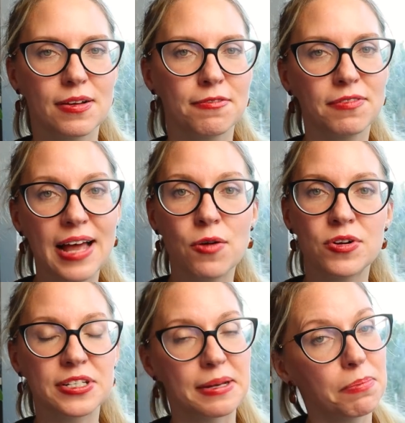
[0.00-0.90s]

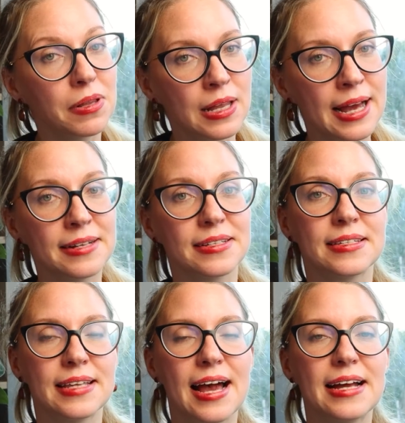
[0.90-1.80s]
flowers and
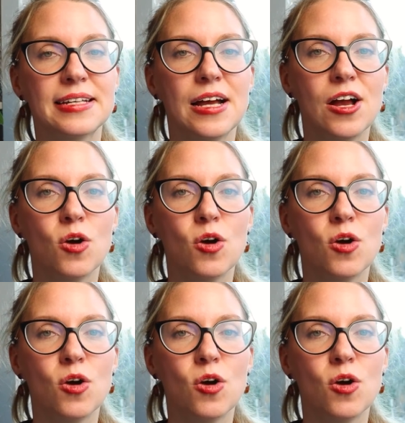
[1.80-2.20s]
plants that